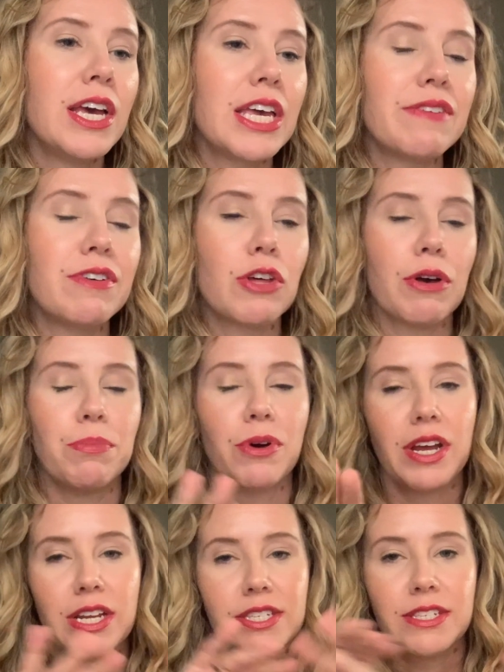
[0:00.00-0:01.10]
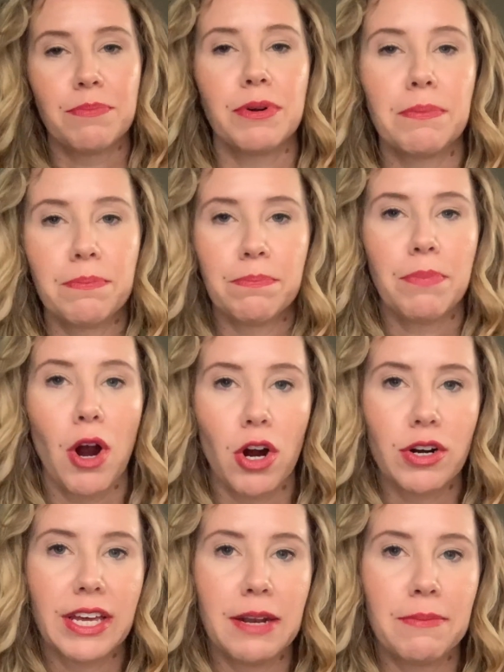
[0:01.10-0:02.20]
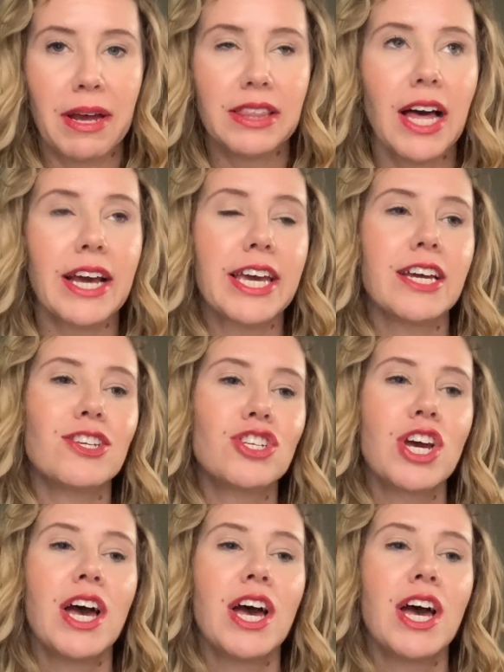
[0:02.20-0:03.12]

Even though I put it in a separate part in my luggage,